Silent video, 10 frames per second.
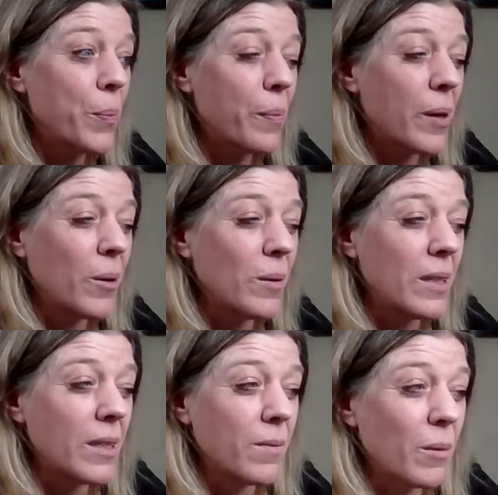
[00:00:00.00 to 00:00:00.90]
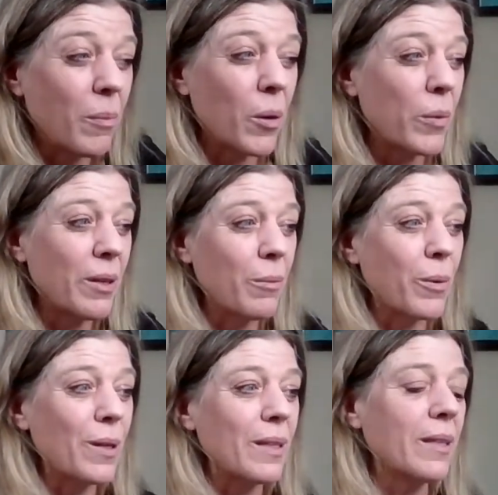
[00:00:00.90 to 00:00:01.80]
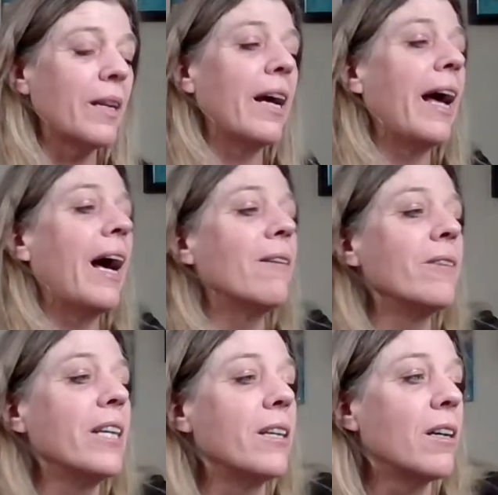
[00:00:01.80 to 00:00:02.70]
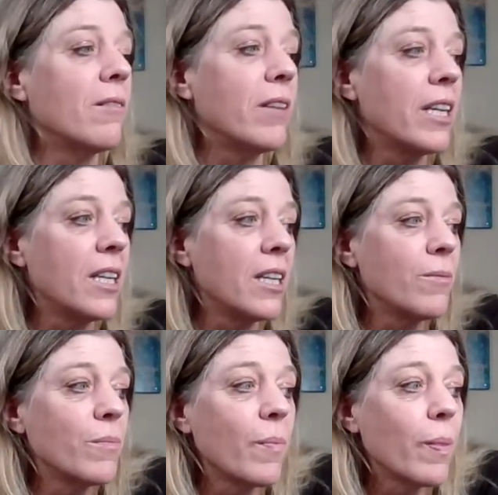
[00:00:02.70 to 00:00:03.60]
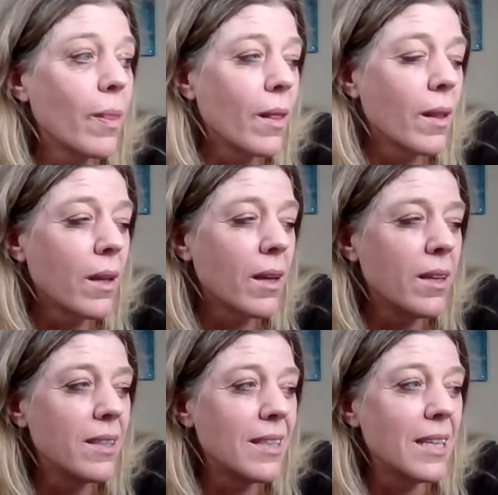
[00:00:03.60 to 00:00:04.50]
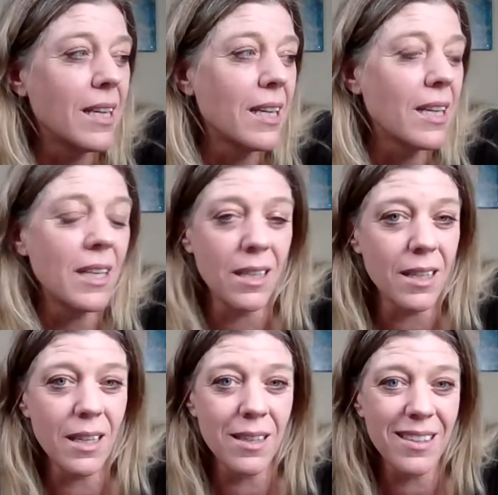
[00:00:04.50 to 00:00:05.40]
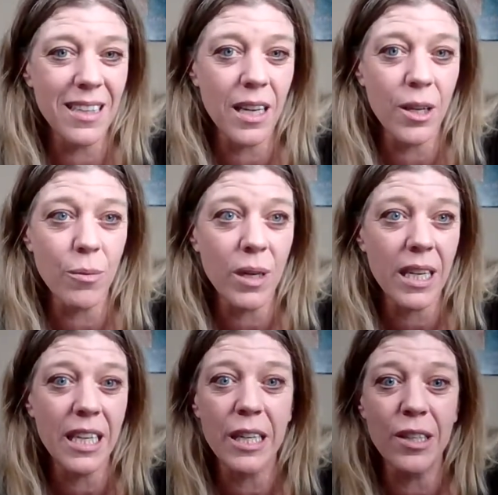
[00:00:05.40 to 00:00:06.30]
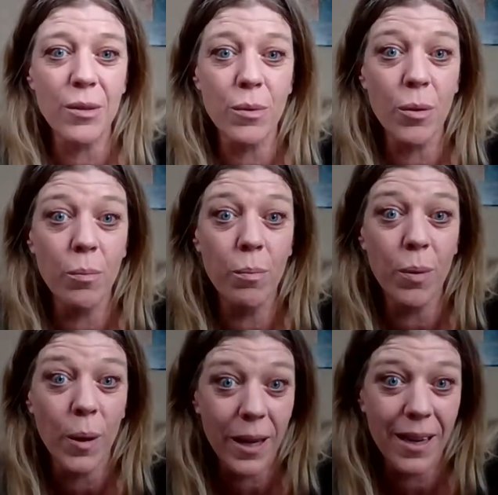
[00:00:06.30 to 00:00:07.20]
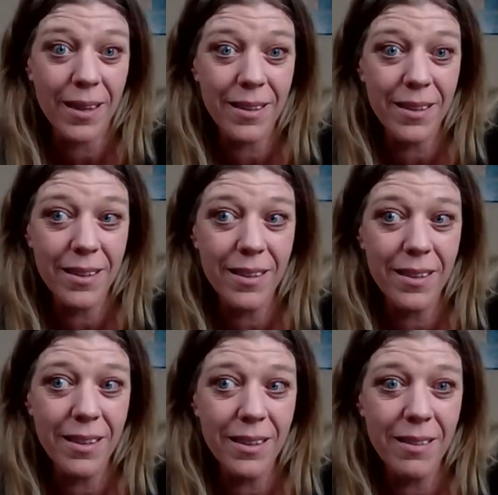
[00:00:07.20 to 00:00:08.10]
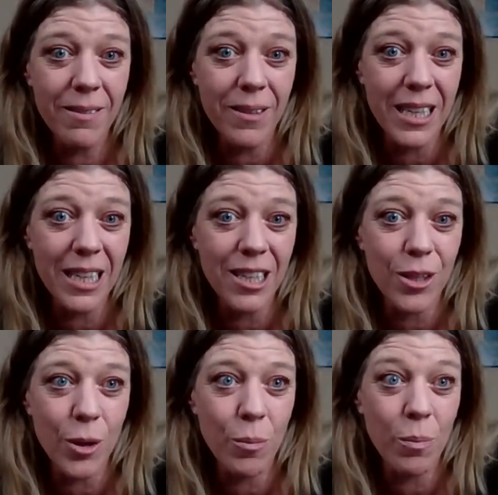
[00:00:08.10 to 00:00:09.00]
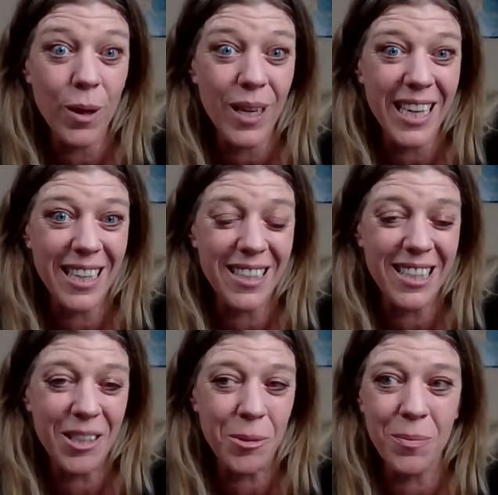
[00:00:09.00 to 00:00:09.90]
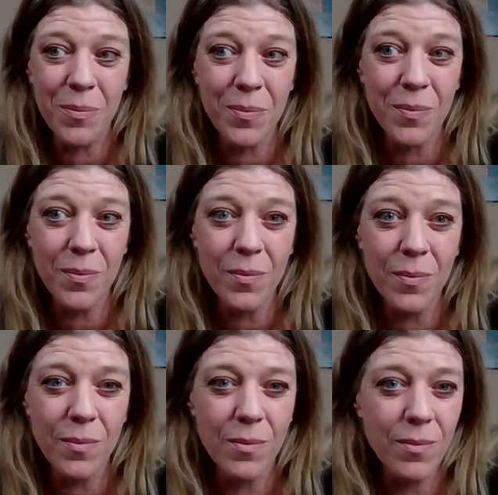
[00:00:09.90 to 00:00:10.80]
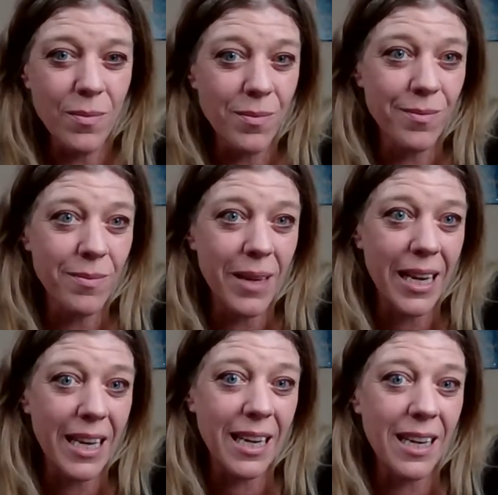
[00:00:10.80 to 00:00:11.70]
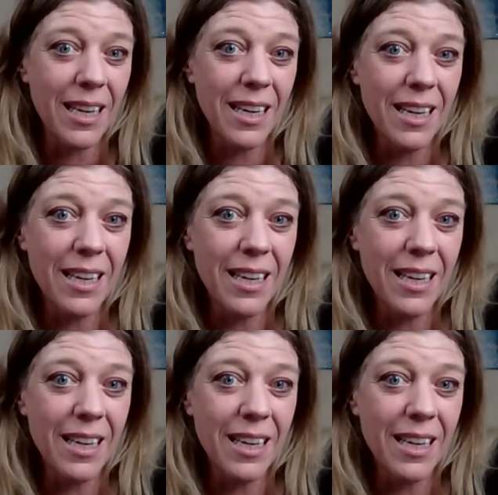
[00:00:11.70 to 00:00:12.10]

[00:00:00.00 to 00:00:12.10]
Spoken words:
most of the bonus words that I have here already. It didn't tell you what can you do with book. What can you turn book into? Lenny,